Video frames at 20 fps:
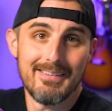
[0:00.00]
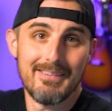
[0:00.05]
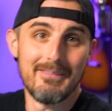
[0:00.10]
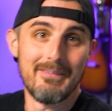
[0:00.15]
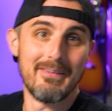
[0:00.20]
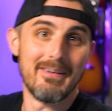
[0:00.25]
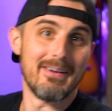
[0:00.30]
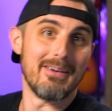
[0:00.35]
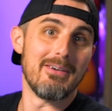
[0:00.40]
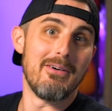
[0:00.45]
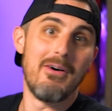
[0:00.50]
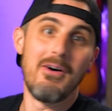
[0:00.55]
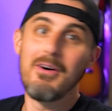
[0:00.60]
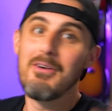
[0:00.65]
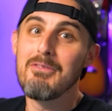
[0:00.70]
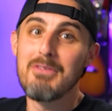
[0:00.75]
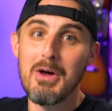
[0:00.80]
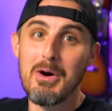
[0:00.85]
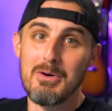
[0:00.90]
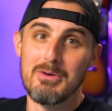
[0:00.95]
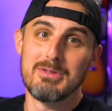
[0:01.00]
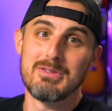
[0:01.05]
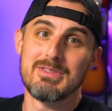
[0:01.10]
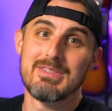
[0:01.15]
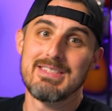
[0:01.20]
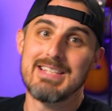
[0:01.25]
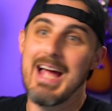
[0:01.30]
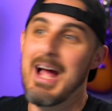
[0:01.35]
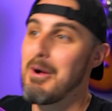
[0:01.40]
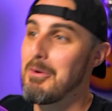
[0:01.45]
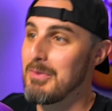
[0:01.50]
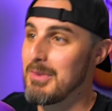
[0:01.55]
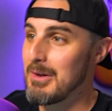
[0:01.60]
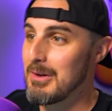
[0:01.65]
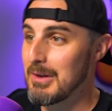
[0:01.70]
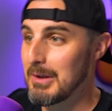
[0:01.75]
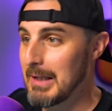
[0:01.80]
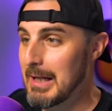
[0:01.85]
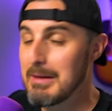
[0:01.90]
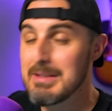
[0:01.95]
or all those out there
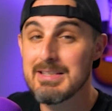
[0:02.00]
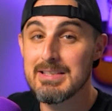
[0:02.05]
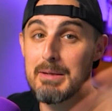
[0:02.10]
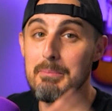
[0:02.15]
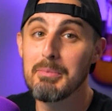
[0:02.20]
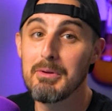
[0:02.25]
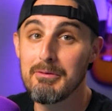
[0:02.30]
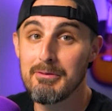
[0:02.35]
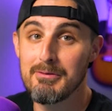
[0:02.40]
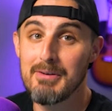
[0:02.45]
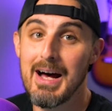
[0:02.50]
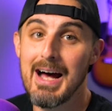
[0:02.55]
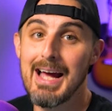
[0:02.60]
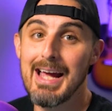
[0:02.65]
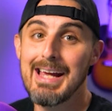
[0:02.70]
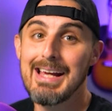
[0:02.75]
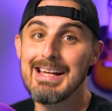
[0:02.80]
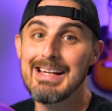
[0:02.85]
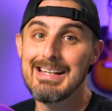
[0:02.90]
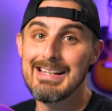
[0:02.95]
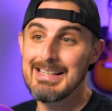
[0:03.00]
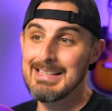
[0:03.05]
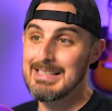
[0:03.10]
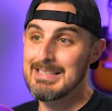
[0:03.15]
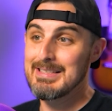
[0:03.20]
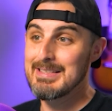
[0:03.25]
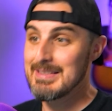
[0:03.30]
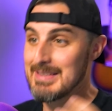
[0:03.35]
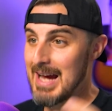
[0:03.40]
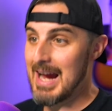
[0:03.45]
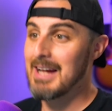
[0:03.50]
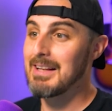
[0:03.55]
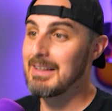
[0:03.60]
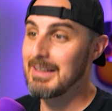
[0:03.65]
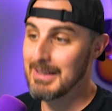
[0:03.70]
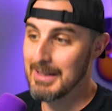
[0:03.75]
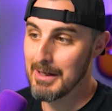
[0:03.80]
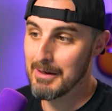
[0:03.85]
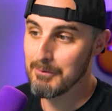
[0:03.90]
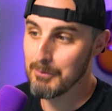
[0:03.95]
to like simplify styling
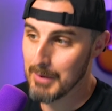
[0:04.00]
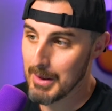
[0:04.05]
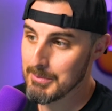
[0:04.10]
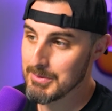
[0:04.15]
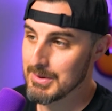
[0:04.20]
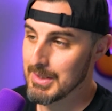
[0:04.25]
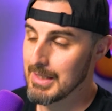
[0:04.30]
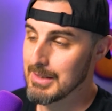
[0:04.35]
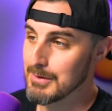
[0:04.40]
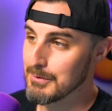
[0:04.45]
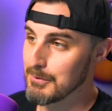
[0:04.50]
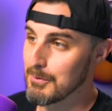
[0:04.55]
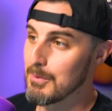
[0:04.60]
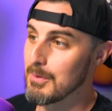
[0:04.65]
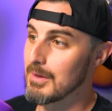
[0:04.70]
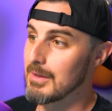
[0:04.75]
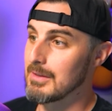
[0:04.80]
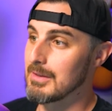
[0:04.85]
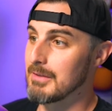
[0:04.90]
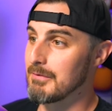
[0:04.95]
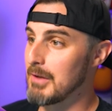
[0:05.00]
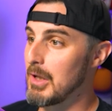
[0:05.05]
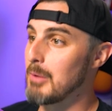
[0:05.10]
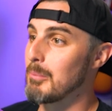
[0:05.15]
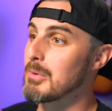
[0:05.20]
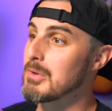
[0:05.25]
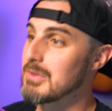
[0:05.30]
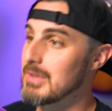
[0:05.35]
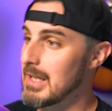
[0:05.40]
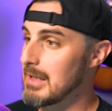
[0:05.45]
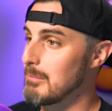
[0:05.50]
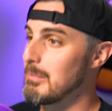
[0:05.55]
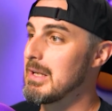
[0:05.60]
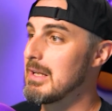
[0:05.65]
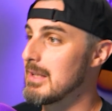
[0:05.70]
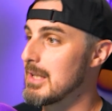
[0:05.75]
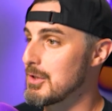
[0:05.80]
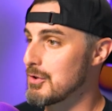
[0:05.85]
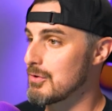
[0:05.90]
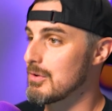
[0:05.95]
of websites for developers like me
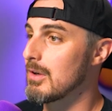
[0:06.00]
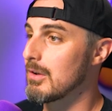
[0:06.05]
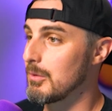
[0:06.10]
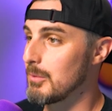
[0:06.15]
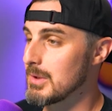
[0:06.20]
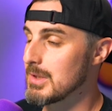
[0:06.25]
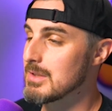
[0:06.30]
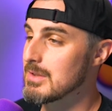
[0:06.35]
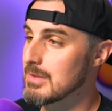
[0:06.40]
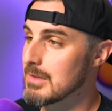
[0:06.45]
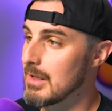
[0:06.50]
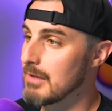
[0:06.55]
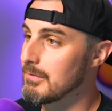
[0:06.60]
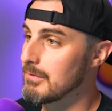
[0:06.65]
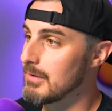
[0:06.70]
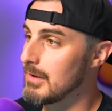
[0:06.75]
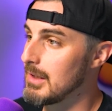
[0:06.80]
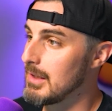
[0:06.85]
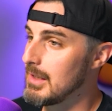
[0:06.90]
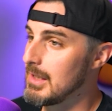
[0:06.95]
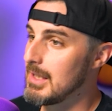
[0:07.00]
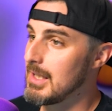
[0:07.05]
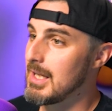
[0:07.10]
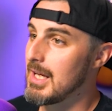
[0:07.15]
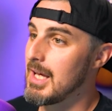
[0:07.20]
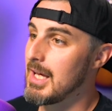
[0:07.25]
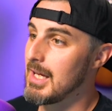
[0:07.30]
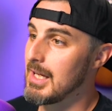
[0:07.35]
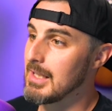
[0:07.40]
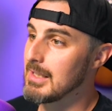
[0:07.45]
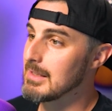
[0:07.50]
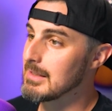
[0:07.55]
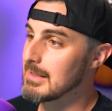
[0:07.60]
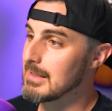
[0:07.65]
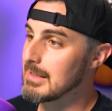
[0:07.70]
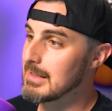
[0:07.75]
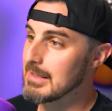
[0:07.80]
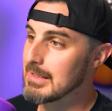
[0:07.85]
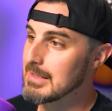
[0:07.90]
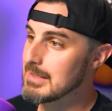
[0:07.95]
that struggle with this stuff. And
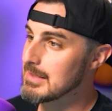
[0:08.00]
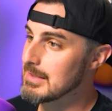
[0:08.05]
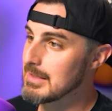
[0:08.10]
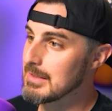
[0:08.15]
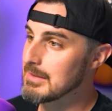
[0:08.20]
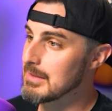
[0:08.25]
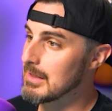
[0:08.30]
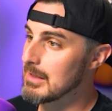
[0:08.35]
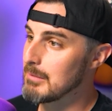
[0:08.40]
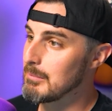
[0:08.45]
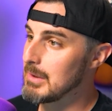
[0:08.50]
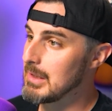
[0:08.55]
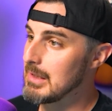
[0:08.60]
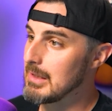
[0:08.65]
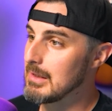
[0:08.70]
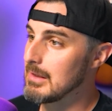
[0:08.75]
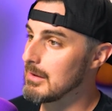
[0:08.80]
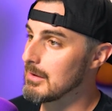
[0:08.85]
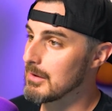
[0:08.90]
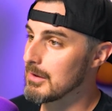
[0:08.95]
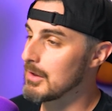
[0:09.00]
this is going to be a